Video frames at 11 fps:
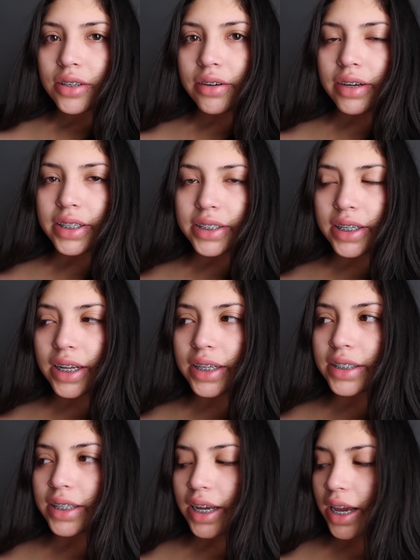So it's the
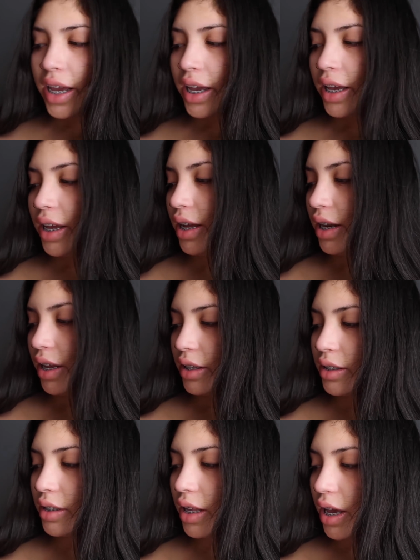next day, and
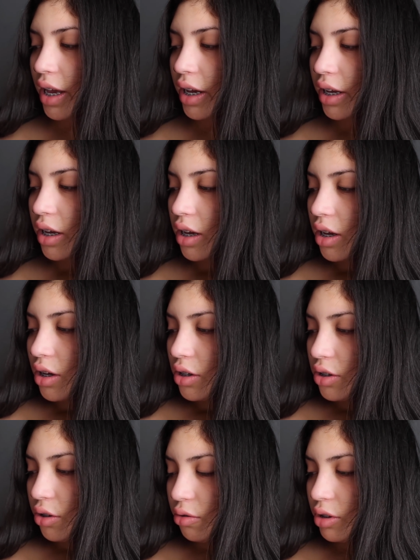it's like
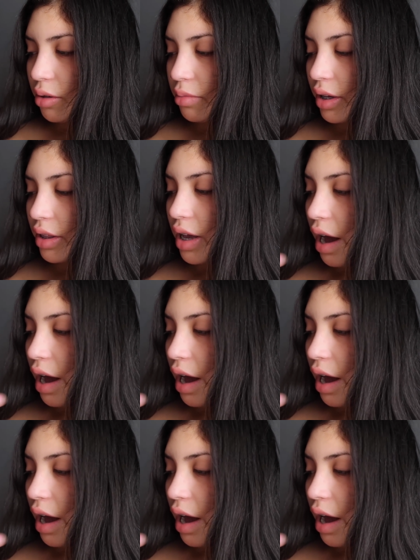2 something in the